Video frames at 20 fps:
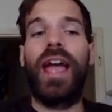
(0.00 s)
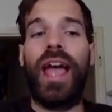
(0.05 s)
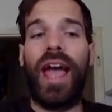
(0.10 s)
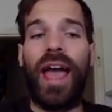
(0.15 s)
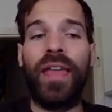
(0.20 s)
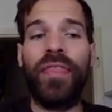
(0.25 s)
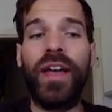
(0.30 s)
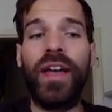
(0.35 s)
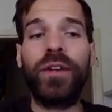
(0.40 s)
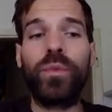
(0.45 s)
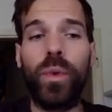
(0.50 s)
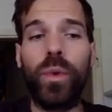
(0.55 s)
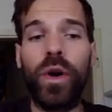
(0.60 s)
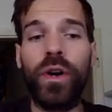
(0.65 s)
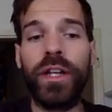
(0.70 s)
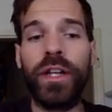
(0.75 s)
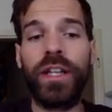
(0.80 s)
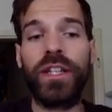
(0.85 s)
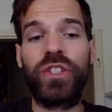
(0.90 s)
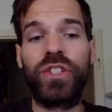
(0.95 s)
And that
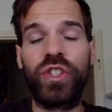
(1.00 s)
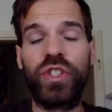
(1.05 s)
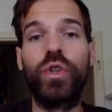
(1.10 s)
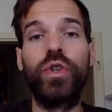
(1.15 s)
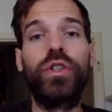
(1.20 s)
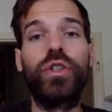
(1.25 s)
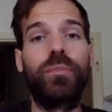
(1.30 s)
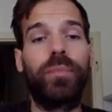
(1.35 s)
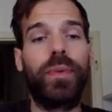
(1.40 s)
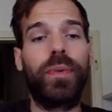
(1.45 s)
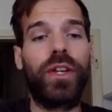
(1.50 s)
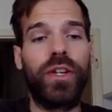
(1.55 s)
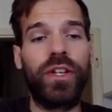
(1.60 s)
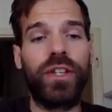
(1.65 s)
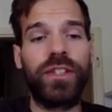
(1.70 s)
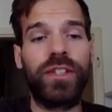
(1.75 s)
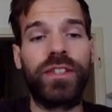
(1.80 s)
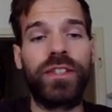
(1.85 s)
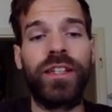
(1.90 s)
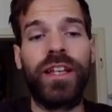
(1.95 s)
warning is good
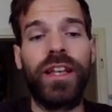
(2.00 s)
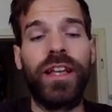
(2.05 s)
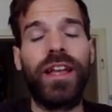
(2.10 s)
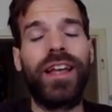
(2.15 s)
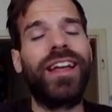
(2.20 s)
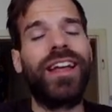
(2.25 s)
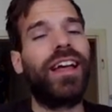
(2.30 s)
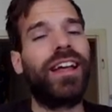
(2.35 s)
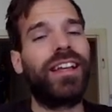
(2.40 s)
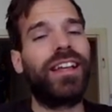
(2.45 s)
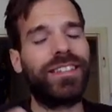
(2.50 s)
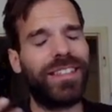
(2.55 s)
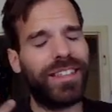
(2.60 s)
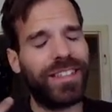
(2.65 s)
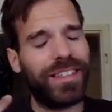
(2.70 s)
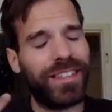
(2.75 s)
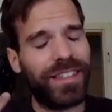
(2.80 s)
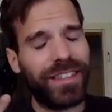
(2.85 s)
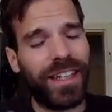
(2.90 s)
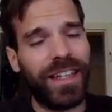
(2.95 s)
because
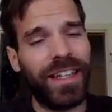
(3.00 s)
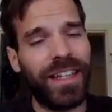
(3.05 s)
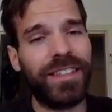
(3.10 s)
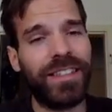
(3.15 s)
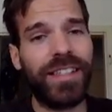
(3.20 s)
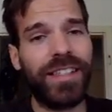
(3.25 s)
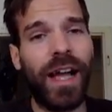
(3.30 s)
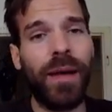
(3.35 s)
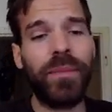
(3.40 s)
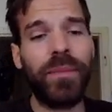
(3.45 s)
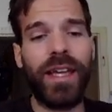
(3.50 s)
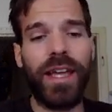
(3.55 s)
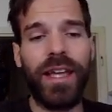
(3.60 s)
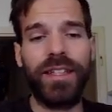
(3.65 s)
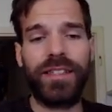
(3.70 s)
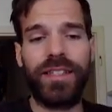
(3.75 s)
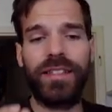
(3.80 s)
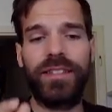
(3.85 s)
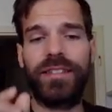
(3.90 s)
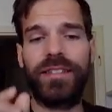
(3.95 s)
in some
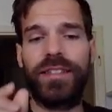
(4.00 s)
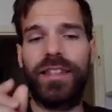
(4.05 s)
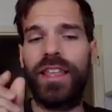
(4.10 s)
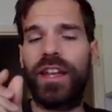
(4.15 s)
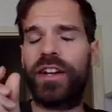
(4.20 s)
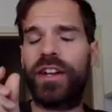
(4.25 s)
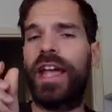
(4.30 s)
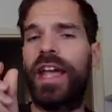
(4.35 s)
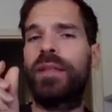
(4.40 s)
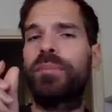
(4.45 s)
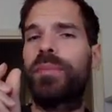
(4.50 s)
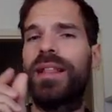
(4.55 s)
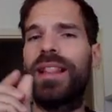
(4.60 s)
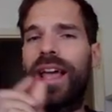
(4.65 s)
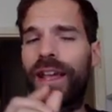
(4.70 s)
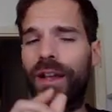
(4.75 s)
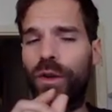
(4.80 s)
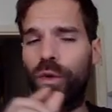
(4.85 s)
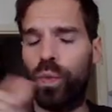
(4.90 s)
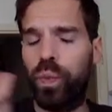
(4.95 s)
cases there can be
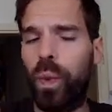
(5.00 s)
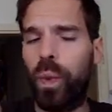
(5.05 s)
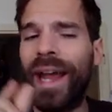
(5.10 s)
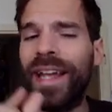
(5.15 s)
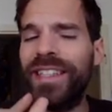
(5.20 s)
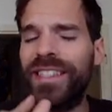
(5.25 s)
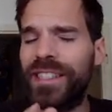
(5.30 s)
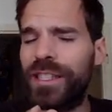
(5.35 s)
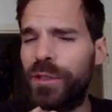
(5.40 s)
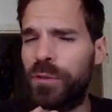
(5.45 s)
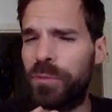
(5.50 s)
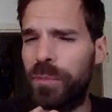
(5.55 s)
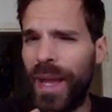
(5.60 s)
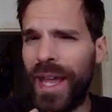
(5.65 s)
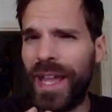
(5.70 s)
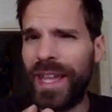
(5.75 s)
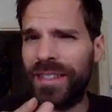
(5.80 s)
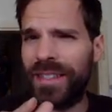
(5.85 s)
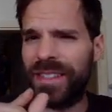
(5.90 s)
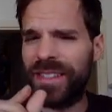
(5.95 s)
like white
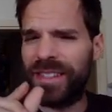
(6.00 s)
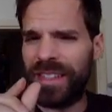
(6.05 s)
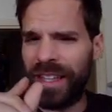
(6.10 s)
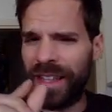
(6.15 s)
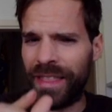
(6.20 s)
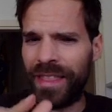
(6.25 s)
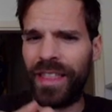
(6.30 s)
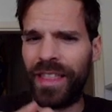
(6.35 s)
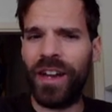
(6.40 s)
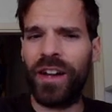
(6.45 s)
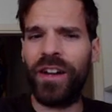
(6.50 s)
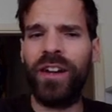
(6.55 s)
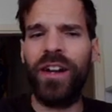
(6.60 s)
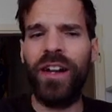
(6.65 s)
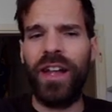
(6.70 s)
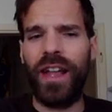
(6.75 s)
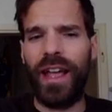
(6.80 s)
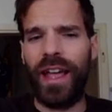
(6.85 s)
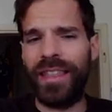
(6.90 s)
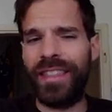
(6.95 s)
space in
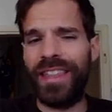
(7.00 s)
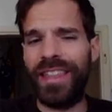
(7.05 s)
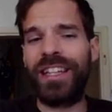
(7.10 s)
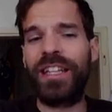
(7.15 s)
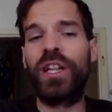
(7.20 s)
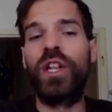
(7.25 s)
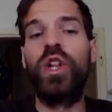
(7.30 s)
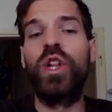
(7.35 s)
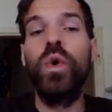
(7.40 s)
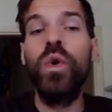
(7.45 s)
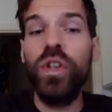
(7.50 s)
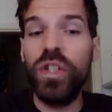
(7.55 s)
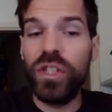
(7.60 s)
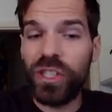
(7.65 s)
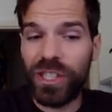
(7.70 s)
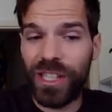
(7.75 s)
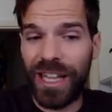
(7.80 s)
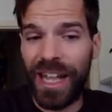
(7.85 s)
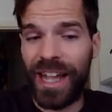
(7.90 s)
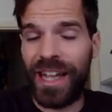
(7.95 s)
there and then it
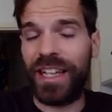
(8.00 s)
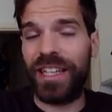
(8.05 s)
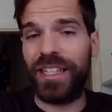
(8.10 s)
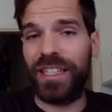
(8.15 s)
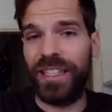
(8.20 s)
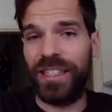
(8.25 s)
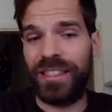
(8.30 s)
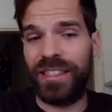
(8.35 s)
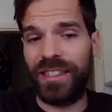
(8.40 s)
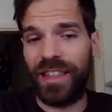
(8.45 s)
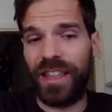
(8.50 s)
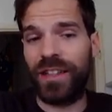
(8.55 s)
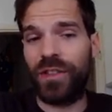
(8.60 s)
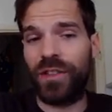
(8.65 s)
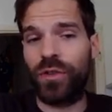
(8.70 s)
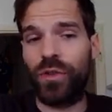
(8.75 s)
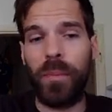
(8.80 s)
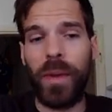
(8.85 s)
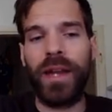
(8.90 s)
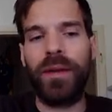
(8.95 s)
looks like it's that
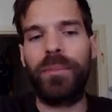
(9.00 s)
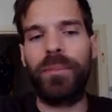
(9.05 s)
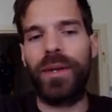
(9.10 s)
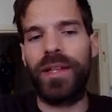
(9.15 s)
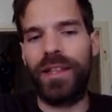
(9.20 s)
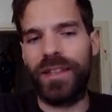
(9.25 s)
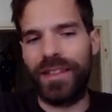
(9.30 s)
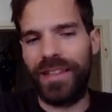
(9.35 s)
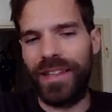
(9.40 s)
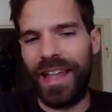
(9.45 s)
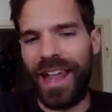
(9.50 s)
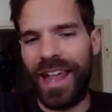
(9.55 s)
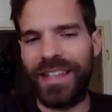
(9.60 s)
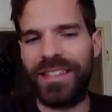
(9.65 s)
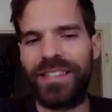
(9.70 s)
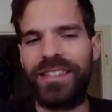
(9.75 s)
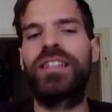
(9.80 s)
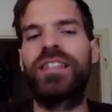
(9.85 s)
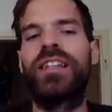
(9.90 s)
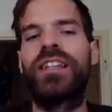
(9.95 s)
domain but it
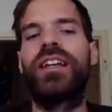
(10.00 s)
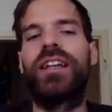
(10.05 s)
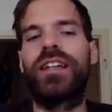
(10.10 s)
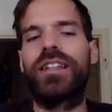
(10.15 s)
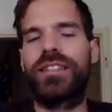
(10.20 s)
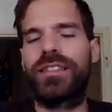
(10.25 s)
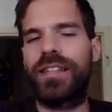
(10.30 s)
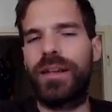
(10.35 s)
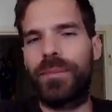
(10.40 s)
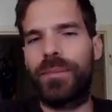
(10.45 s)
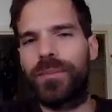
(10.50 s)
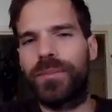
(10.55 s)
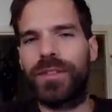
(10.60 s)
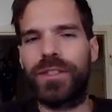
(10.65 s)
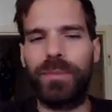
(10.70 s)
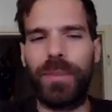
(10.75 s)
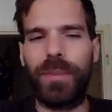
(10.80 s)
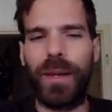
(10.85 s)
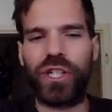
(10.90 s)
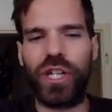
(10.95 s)
has some
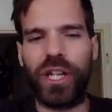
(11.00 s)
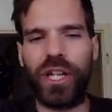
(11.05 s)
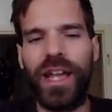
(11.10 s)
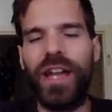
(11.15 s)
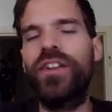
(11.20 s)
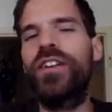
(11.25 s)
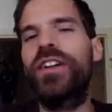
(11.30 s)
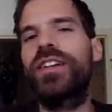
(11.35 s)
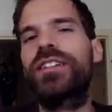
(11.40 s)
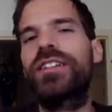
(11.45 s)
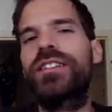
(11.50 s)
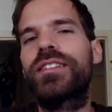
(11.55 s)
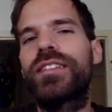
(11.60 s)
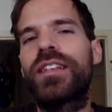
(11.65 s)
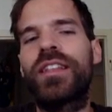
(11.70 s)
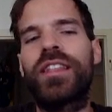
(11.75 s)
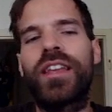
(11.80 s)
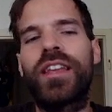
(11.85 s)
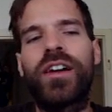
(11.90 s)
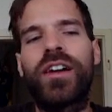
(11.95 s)
special characters in
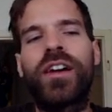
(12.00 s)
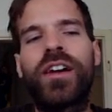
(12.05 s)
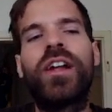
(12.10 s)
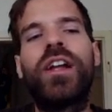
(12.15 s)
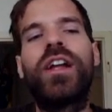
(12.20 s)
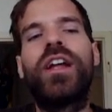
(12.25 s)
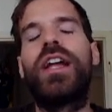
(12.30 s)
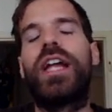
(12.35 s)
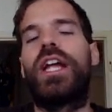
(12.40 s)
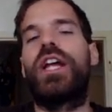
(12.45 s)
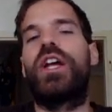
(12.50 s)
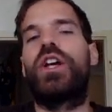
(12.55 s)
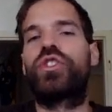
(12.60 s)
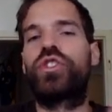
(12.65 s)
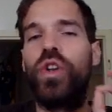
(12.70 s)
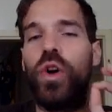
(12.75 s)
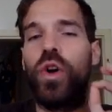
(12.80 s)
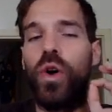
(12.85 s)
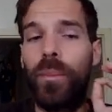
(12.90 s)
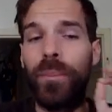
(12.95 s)
there
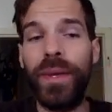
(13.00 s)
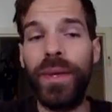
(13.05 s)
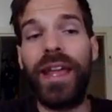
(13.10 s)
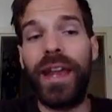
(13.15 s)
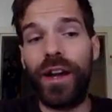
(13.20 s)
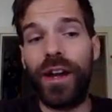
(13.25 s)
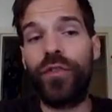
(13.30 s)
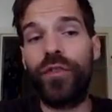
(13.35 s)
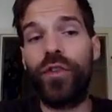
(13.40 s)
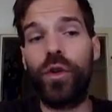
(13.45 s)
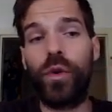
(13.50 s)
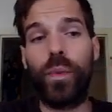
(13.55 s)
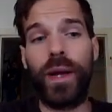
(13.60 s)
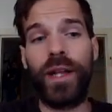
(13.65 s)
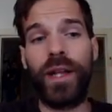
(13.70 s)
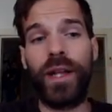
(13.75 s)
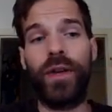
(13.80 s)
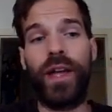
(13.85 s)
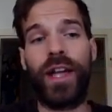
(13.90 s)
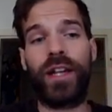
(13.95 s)
so be careful
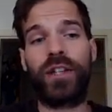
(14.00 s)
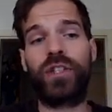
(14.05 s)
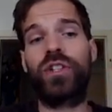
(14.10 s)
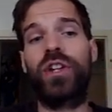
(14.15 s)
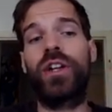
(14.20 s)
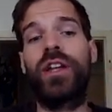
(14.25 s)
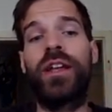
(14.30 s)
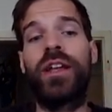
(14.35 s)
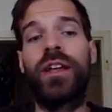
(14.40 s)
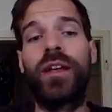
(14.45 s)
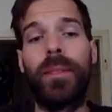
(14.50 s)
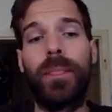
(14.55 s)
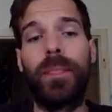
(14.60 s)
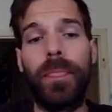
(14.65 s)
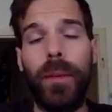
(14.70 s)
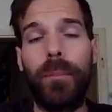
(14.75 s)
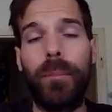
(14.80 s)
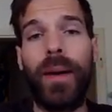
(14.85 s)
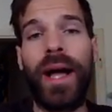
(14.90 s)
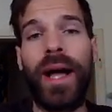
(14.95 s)
when you actually
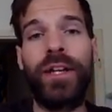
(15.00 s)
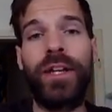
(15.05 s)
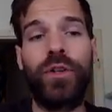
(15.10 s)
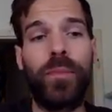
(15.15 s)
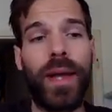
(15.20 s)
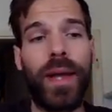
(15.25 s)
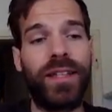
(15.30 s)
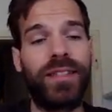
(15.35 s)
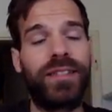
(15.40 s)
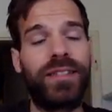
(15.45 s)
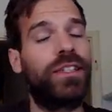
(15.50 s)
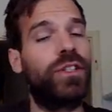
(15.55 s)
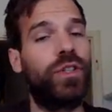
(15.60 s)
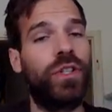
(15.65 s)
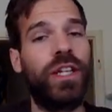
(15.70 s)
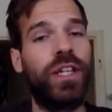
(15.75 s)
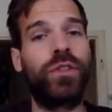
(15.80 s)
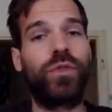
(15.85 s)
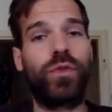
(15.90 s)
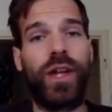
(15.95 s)
buy domains that you
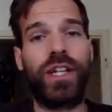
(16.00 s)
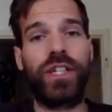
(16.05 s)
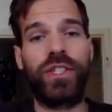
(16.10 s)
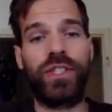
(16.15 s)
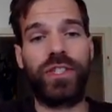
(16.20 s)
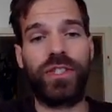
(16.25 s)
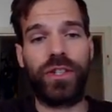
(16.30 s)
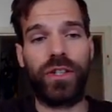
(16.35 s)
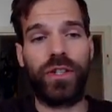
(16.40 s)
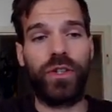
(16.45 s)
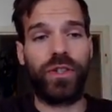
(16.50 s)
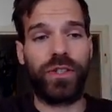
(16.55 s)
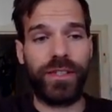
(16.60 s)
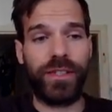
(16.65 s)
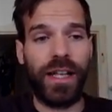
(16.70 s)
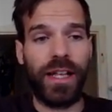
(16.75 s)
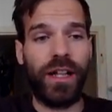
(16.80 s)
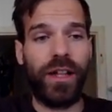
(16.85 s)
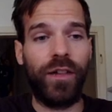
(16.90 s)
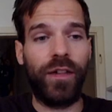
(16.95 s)
didn't register
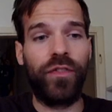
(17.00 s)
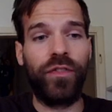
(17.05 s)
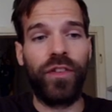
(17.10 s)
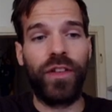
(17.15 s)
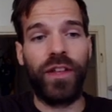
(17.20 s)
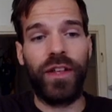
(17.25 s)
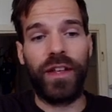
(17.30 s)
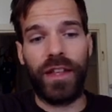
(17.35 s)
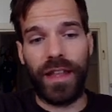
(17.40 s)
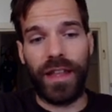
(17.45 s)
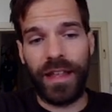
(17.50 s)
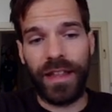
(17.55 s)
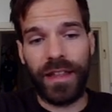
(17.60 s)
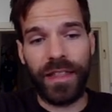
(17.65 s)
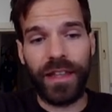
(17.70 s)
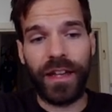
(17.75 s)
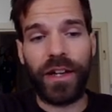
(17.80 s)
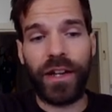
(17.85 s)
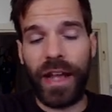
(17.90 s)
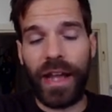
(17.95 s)
yourself it,
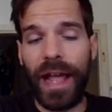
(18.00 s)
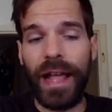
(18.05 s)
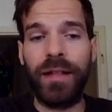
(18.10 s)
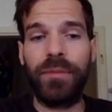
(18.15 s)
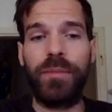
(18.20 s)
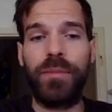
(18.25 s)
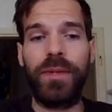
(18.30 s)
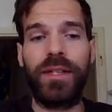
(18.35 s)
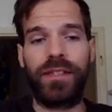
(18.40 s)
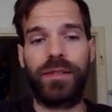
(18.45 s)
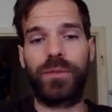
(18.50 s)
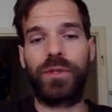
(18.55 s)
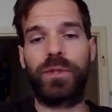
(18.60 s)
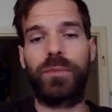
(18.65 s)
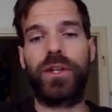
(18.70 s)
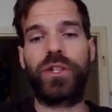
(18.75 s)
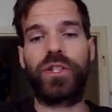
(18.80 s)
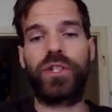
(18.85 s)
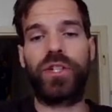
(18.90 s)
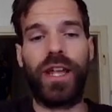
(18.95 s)
there can be some
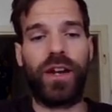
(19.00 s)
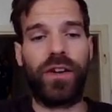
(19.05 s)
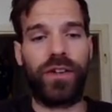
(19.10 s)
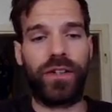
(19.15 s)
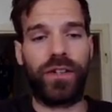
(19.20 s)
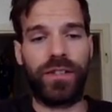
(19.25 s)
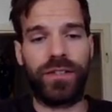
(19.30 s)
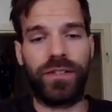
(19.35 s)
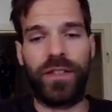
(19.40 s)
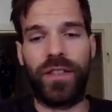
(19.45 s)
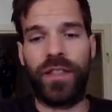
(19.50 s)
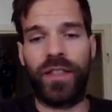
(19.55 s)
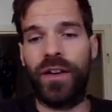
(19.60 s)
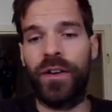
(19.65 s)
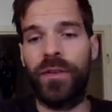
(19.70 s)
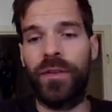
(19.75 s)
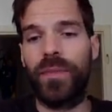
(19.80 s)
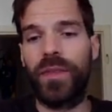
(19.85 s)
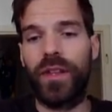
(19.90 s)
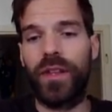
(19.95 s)
special characters in
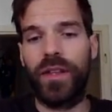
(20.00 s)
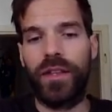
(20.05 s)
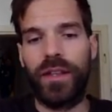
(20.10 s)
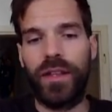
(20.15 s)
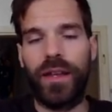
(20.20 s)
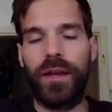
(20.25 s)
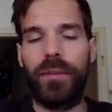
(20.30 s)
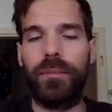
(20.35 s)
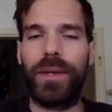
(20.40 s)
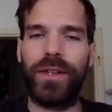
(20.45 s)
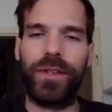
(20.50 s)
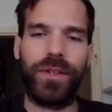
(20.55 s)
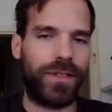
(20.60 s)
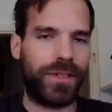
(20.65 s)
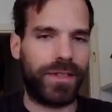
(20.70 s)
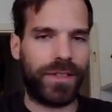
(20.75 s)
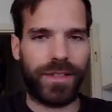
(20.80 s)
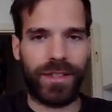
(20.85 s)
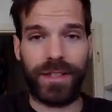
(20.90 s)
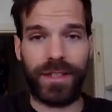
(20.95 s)
there because
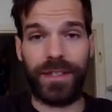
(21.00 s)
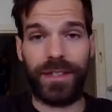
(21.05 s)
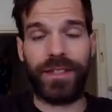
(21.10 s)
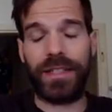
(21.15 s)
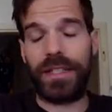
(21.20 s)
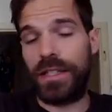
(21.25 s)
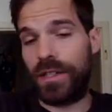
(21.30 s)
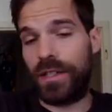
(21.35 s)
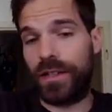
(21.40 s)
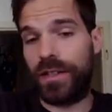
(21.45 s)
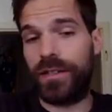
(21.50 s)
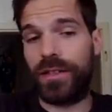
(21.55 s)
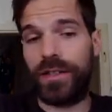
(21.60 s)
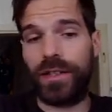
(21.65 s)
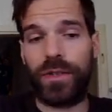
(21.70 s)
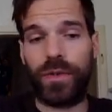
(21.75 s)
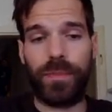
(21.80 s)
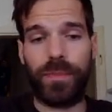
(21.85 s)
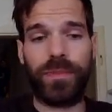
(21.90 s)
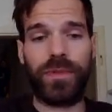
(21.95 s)
the
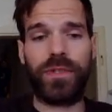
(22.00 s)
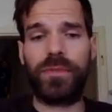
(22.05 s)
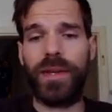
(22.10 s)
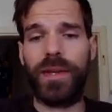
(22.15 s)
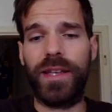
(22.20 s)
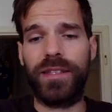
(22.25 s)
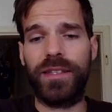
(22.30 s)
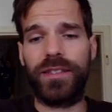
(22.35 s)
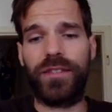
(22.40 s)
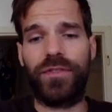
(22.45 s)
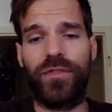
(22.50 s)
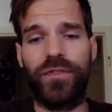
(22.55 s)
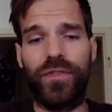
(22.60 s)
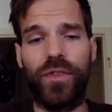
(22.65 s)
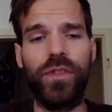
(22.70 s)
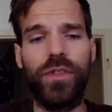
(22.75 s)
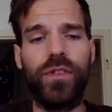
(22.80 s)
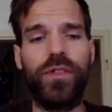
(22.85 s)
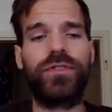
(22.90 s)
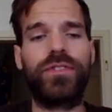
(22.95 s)
crypto space is
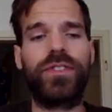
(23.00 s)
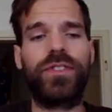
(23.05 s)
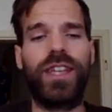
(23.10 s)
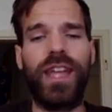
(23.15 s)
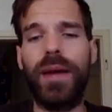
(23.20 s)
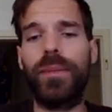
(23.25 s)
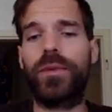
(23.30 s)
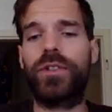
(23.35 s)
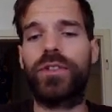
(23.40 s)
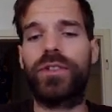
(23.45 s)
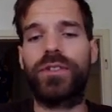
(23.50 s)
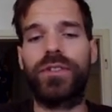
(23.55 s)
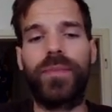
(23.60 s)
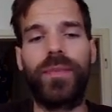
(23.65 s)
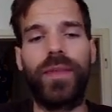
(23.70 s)
full of scammers